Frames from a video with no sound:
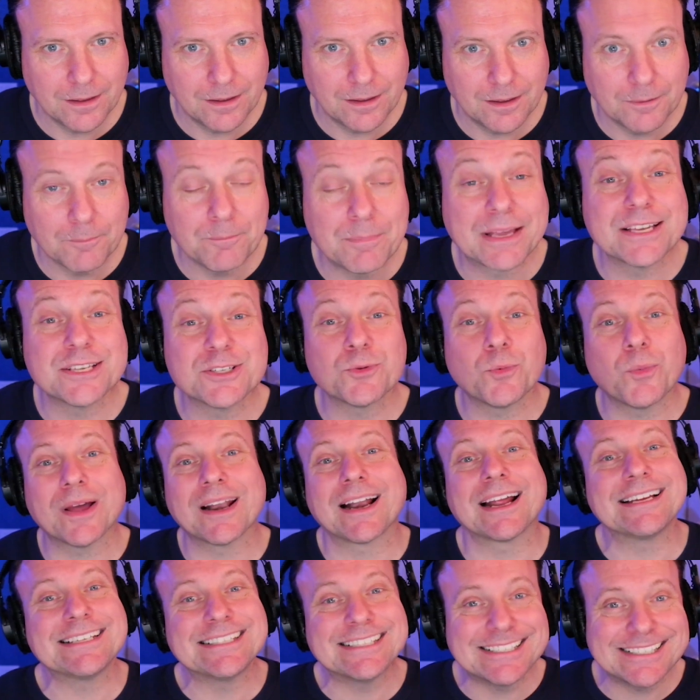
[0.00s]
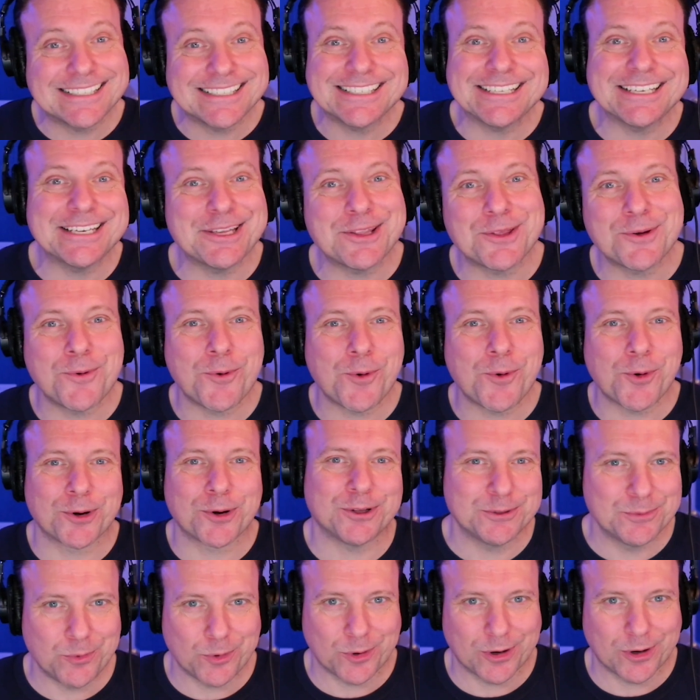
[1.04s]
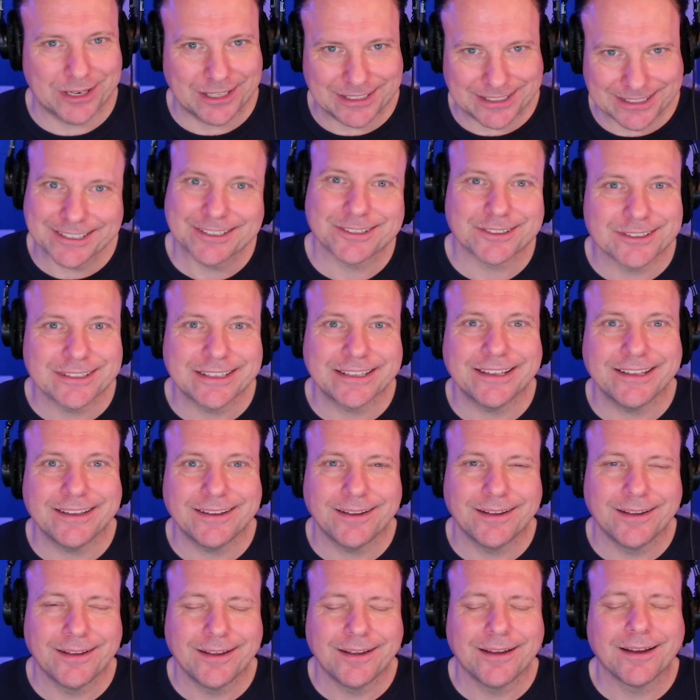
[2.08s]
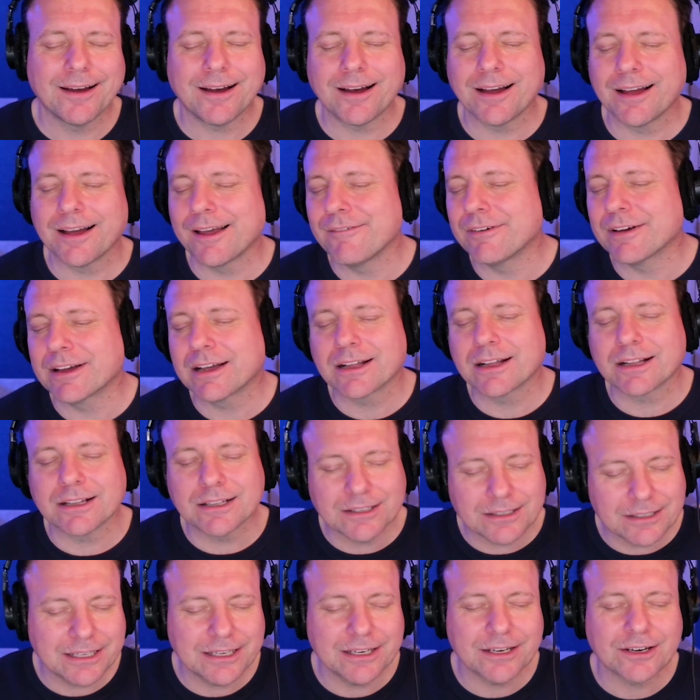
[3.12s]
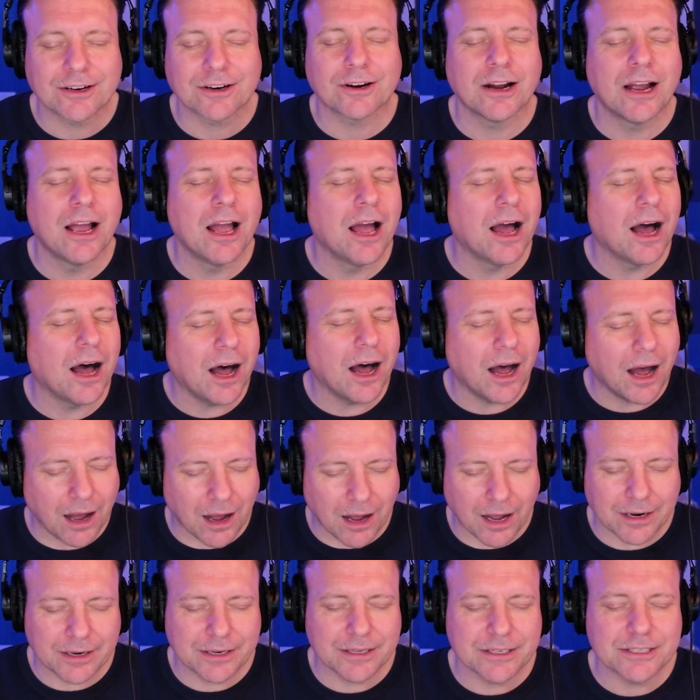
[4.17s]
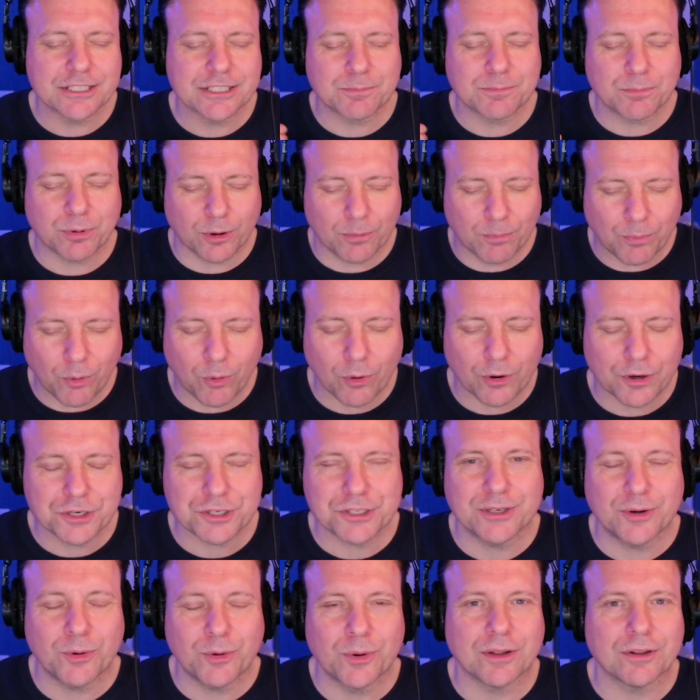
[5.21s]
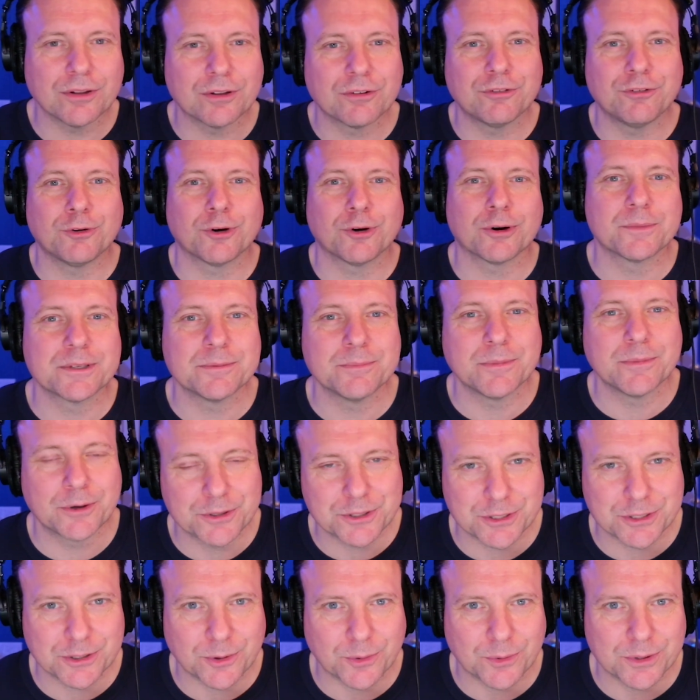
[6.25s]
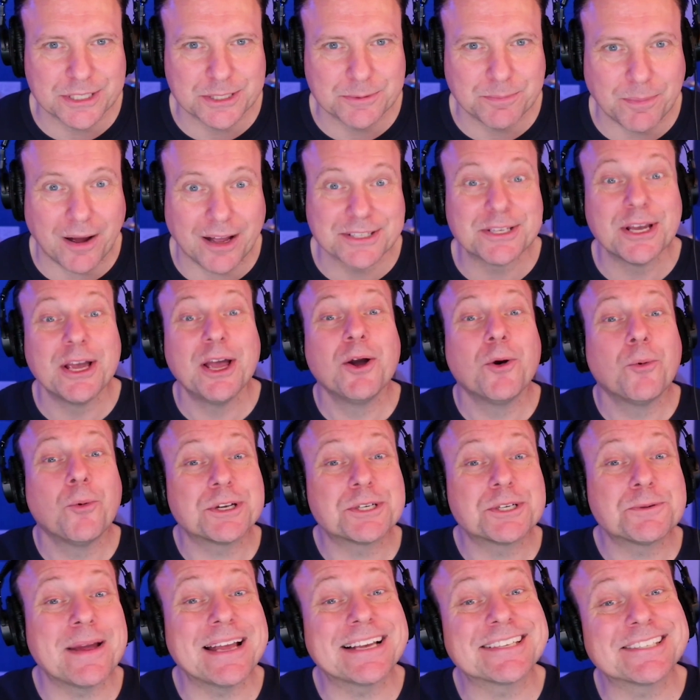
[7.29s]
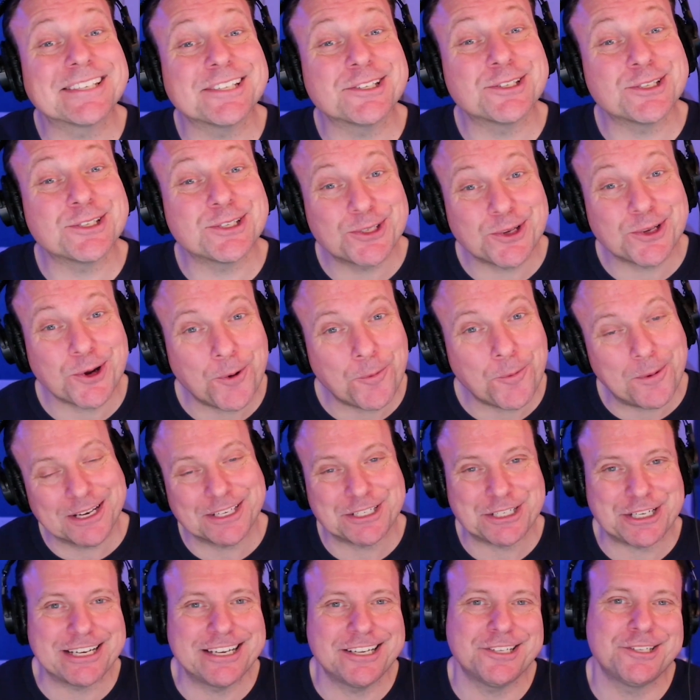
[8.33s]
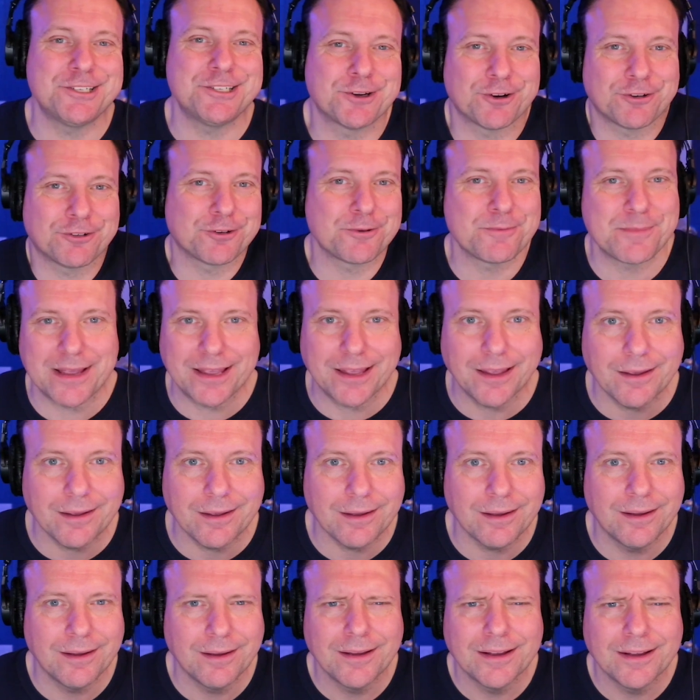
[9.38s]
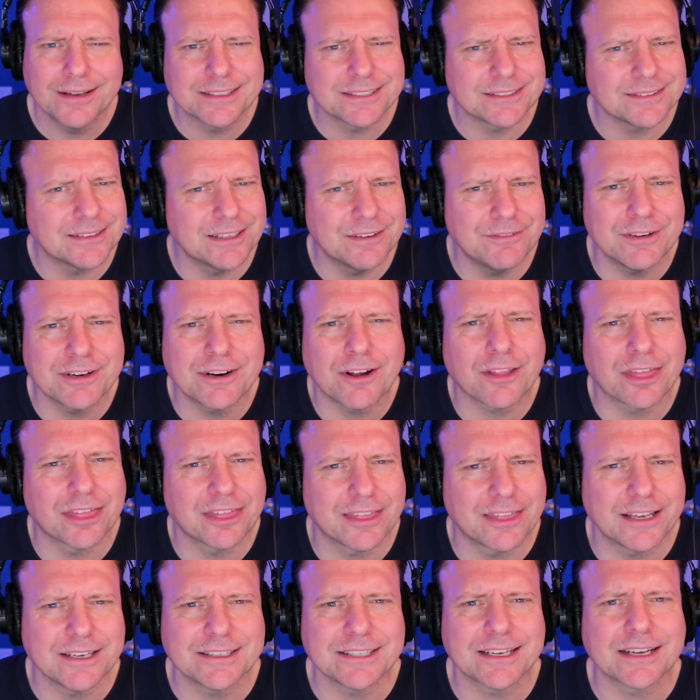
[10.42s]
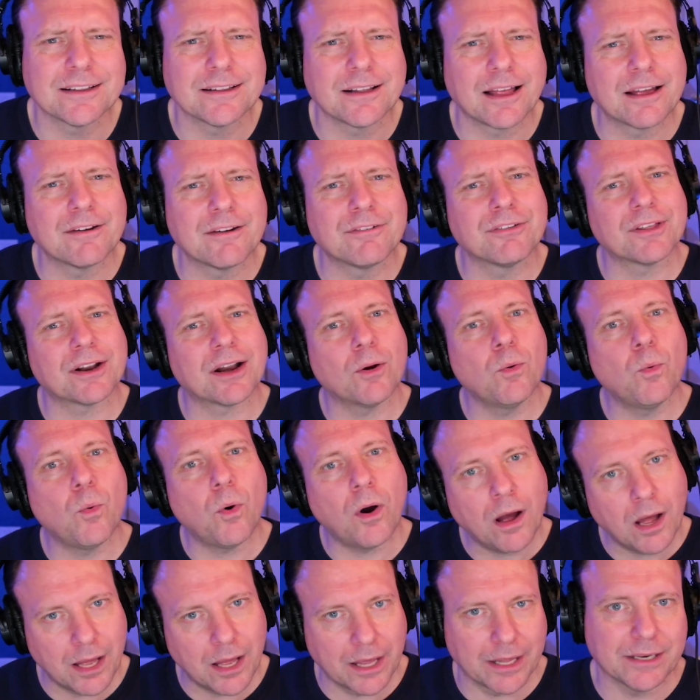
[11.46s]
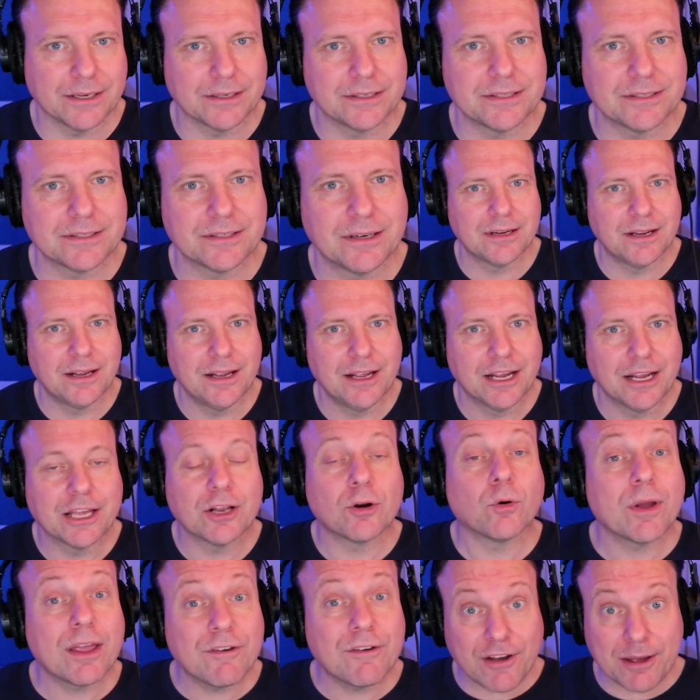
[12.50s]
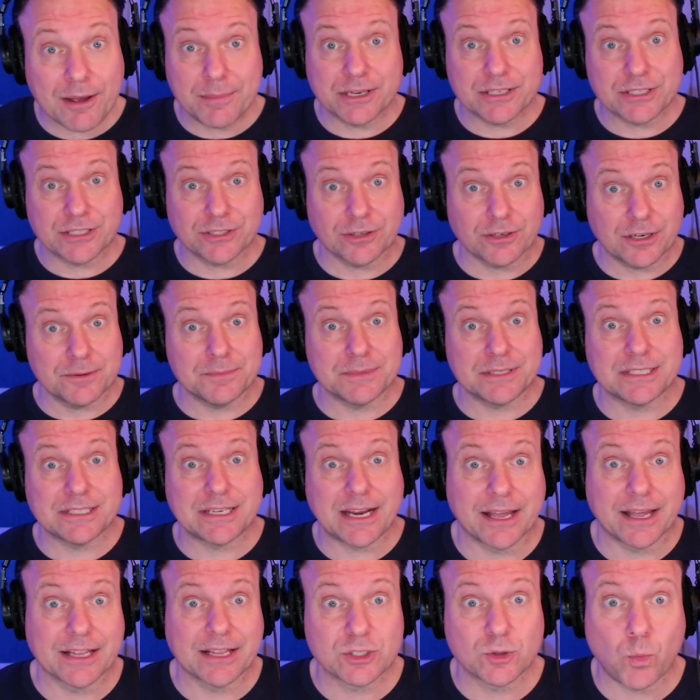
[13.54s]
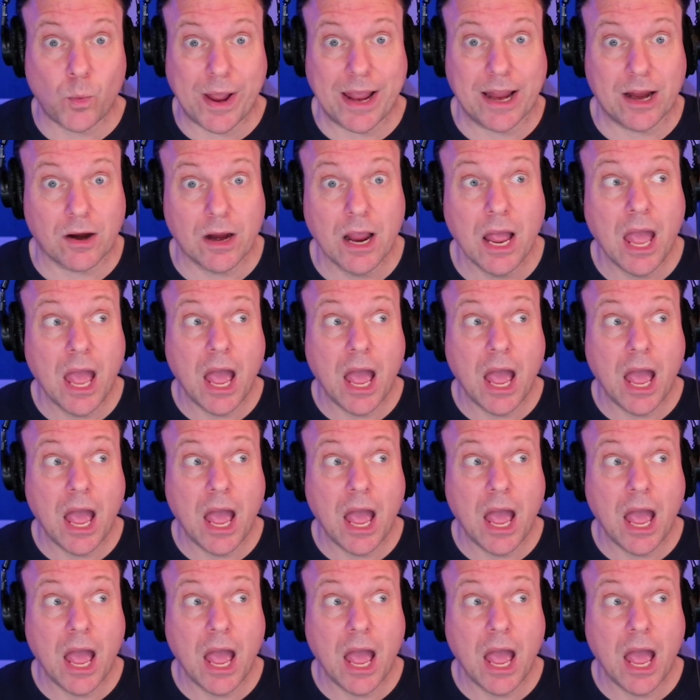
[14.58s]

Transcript: Because when I see the world more clearly, I have a clear, honest, proportionate, well informed emotional response, which makes it so much easier for me to live an authentic life that I want. You know, if I'm in a circumstance where